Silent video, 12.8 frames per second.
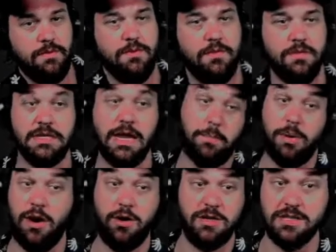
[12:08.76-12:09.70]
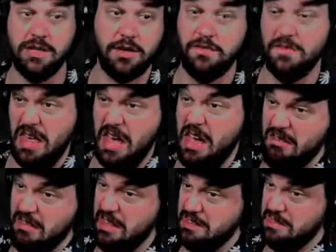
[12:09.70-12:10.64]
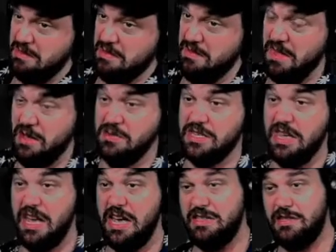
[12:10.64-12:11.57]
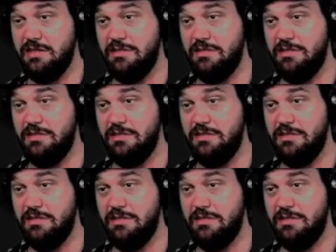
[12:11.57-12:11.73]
It's not Paris. I'll give you that. That's if that was a guess.